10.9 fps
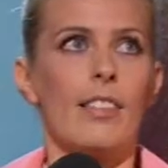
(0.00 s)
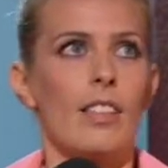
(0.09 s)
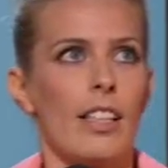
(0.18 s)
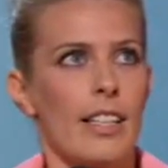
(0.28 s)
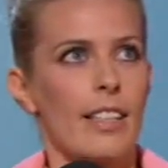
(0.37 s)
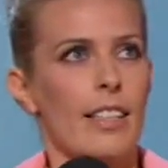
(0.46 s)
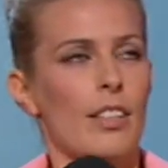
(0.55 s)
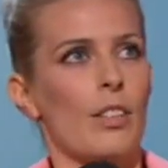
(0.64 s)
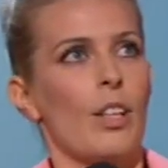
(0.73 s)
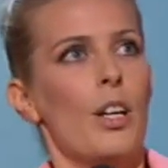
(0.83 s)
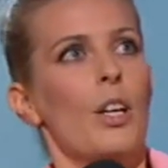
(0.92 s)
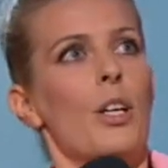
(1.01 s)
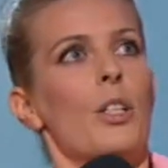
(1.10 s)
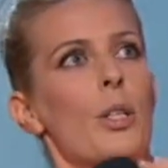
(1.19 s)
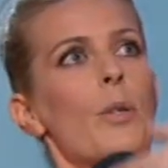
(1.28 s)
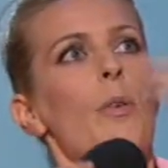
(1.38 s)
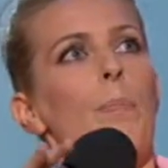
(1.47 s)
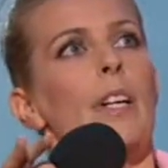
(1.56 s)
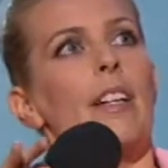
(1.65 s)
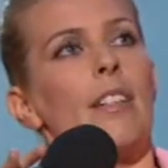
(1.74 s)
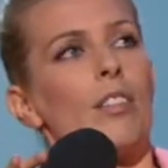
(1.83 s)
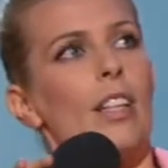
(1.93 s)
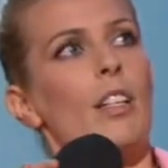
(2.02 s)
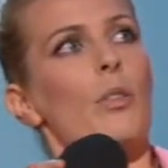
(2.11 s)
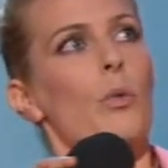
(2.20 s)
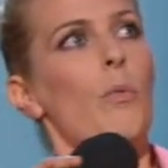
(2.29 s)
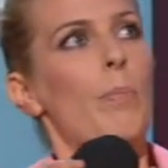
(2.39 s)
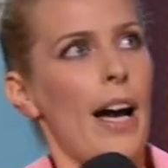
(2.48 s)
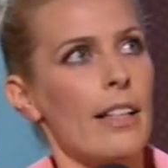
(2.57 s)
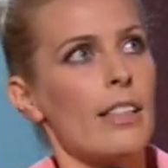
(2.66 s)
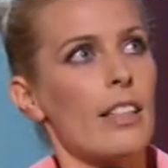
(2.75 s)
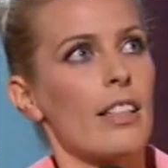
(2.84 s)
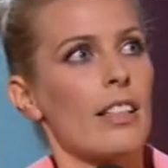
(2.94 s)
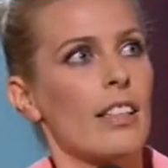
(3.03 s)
like this European Central Bank